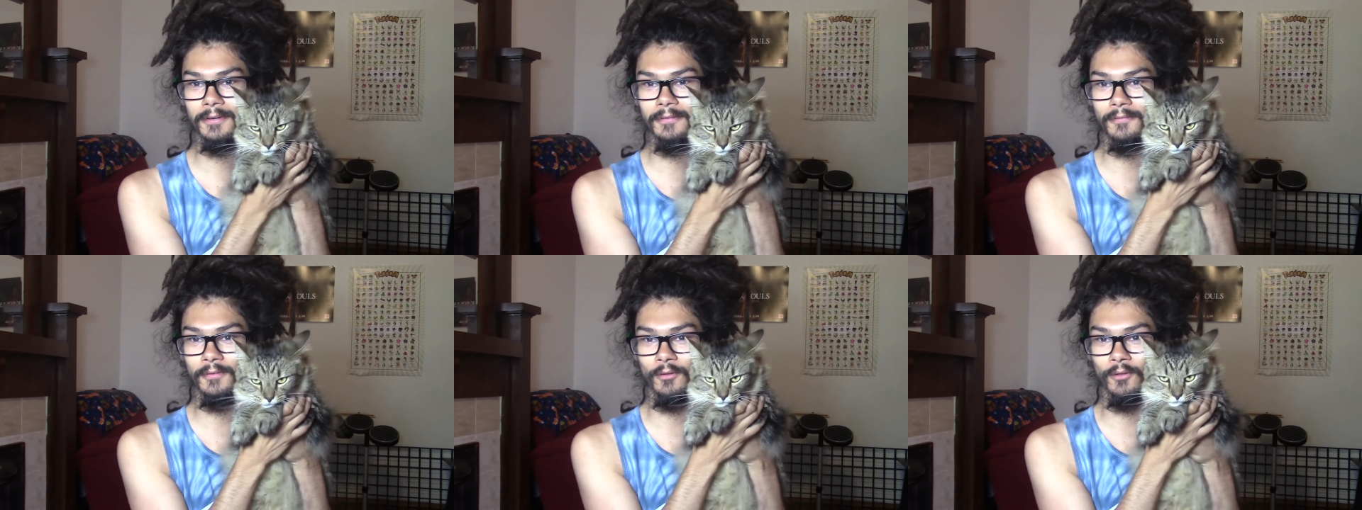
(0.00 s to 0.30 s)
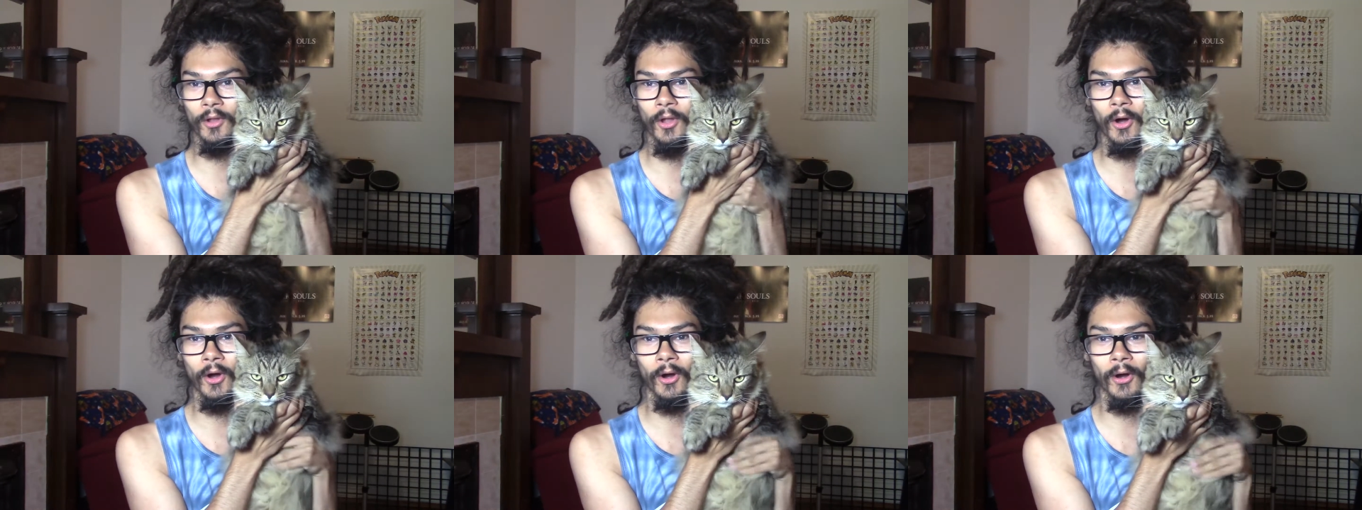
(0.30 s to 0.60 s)
for
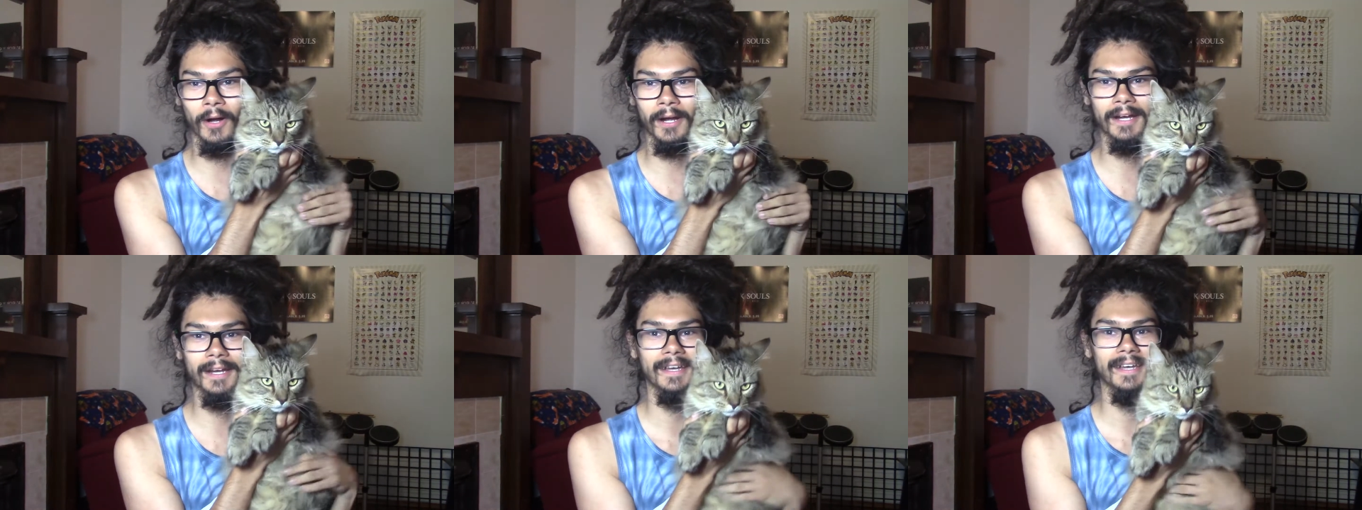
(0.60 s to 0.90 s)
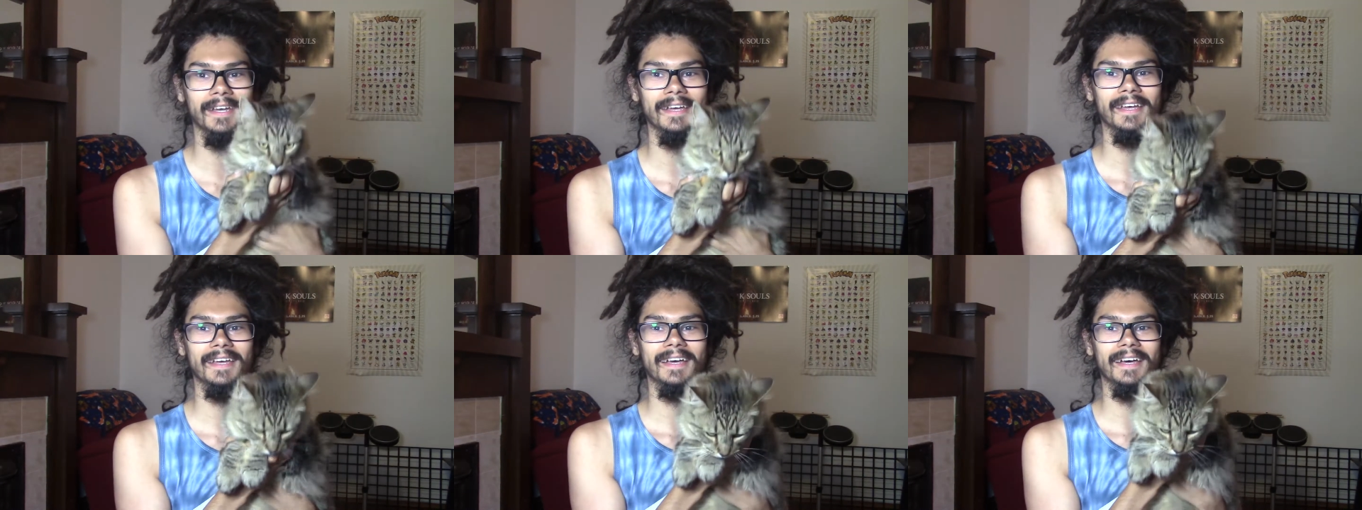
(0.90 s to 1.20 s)
long.
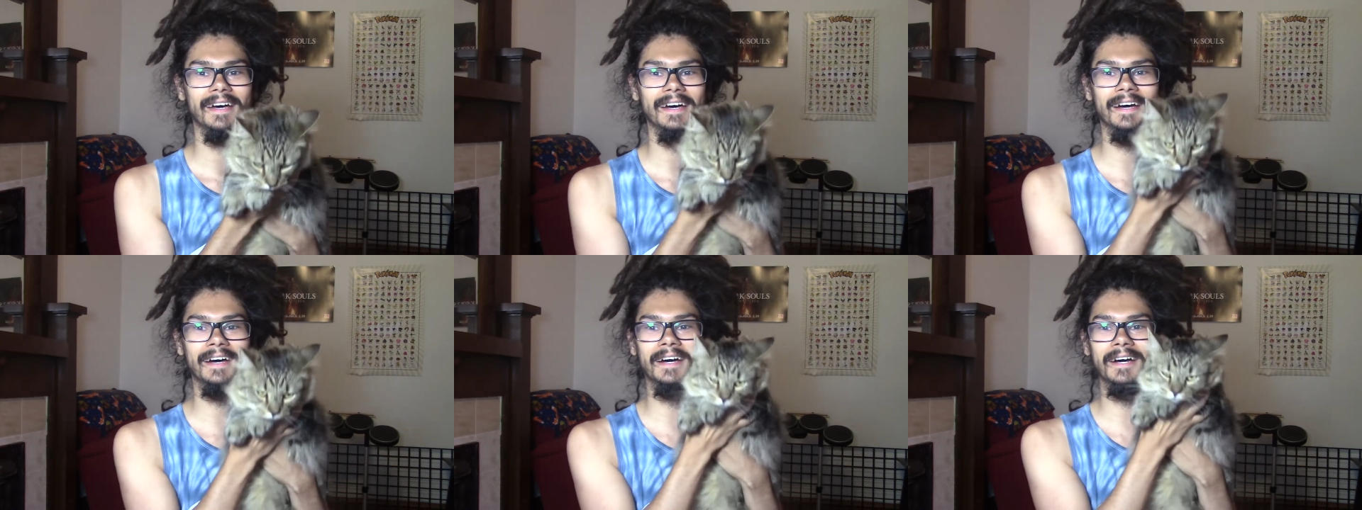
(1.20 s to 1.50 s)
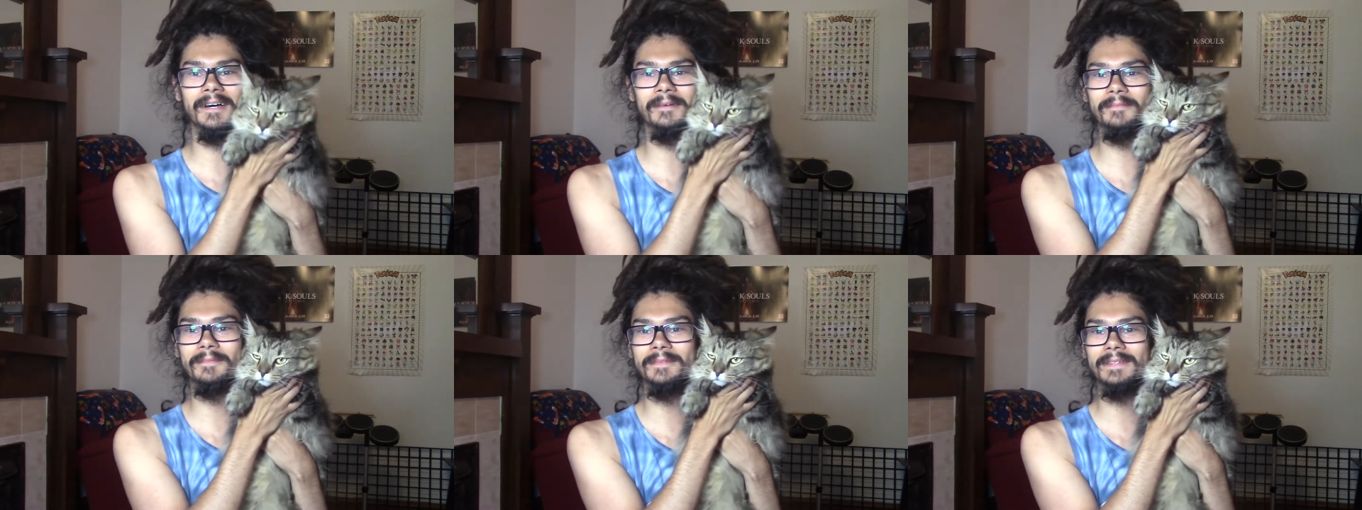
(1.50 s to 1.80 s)

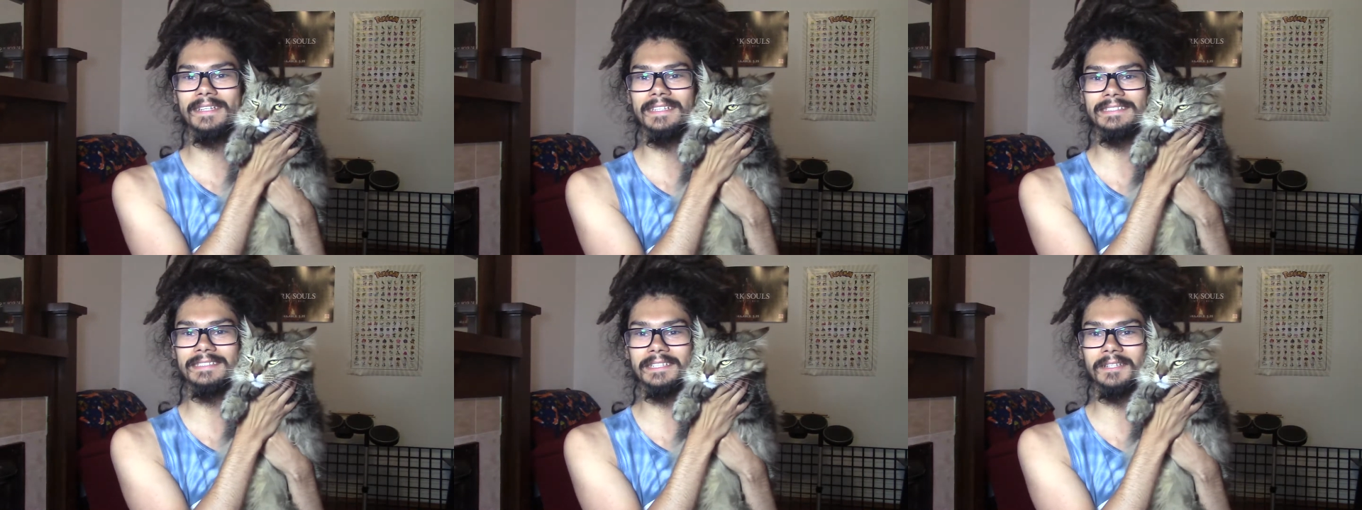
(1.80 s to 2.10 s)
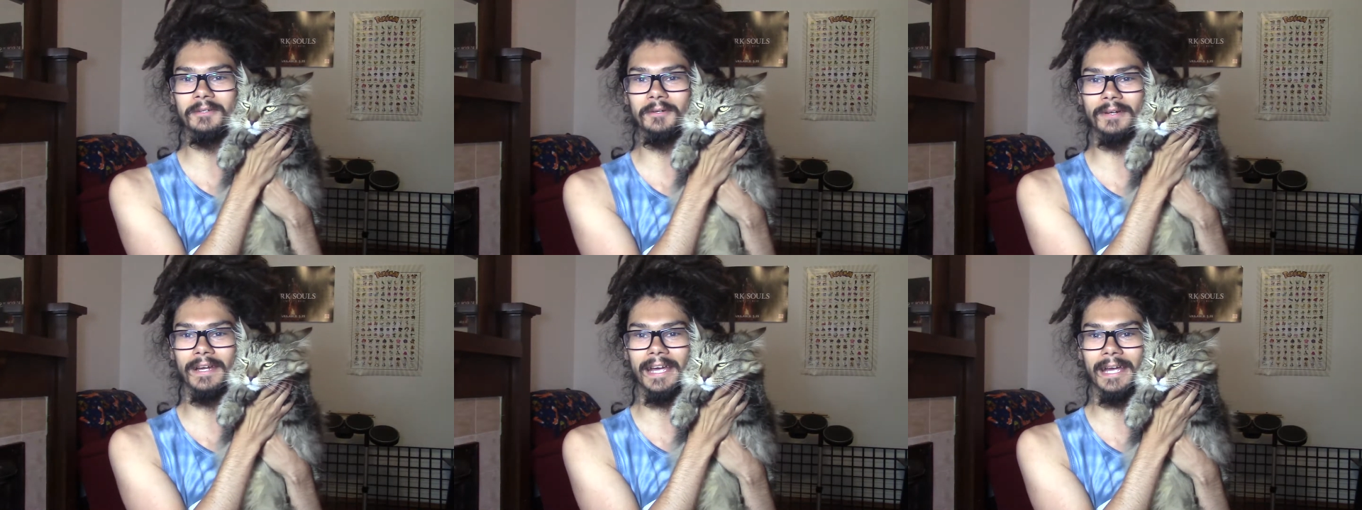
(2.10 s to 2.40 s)
He's a
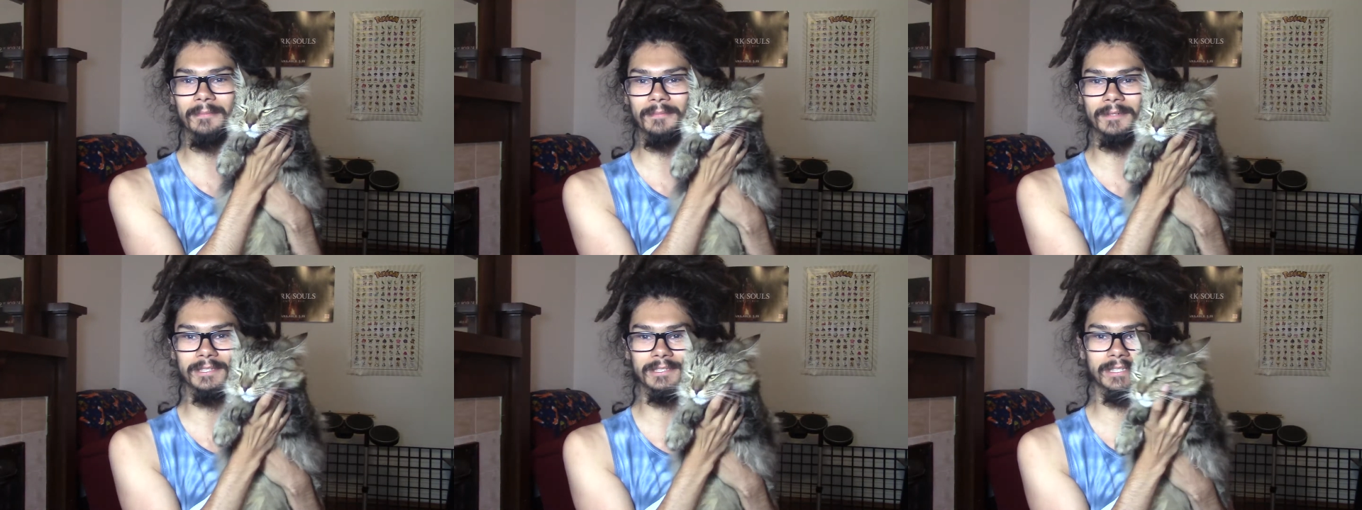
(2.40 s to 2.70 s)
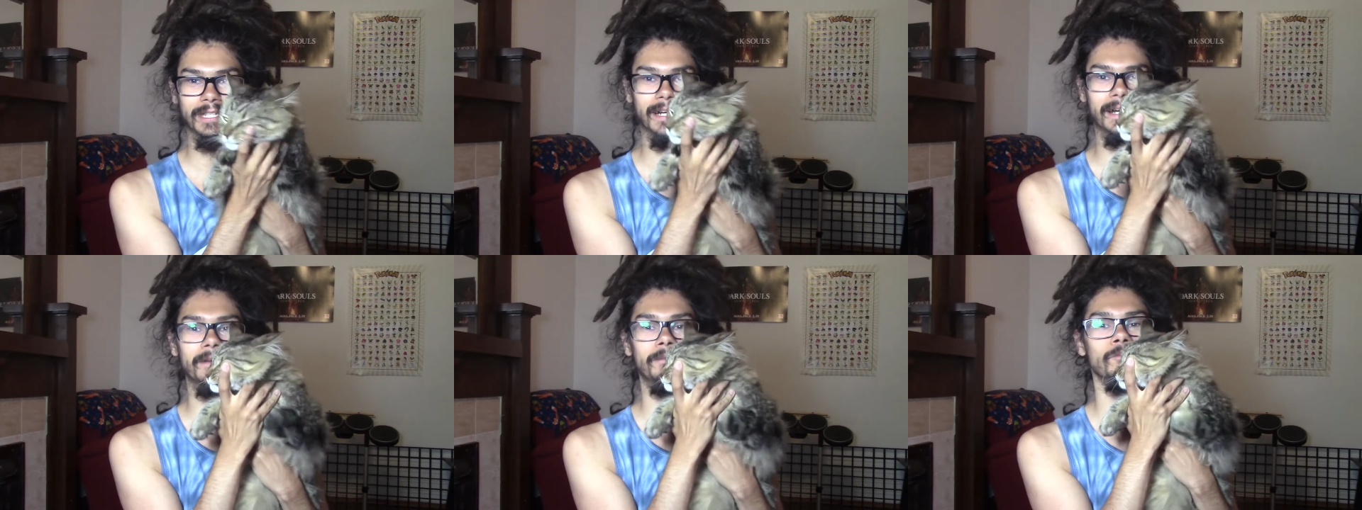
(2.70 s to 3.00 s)
little camera
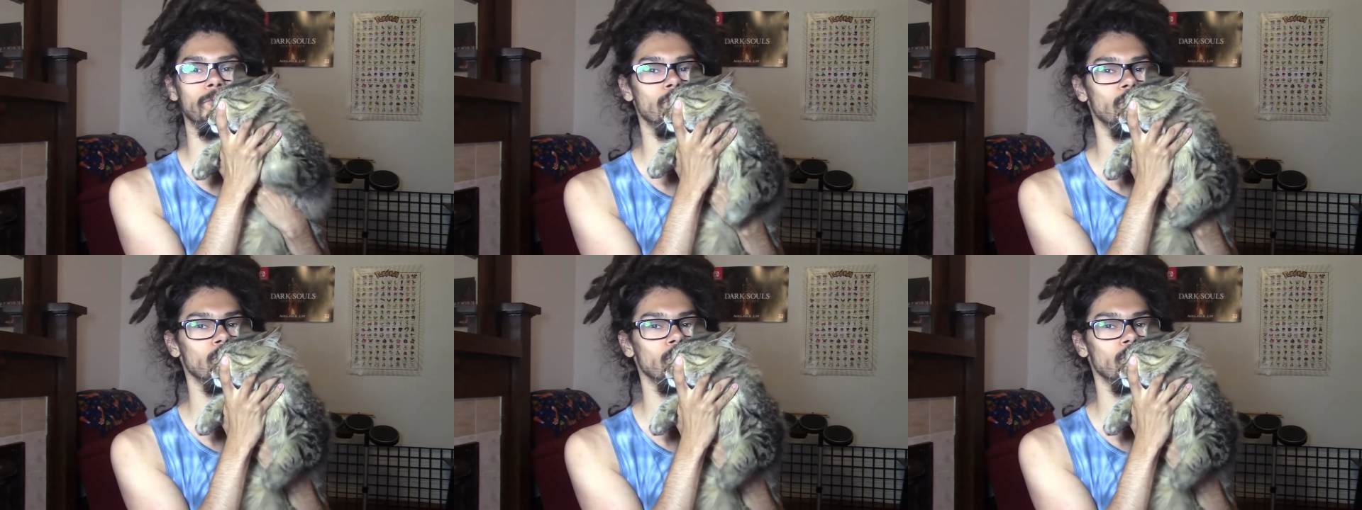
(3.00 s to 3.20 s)
shy.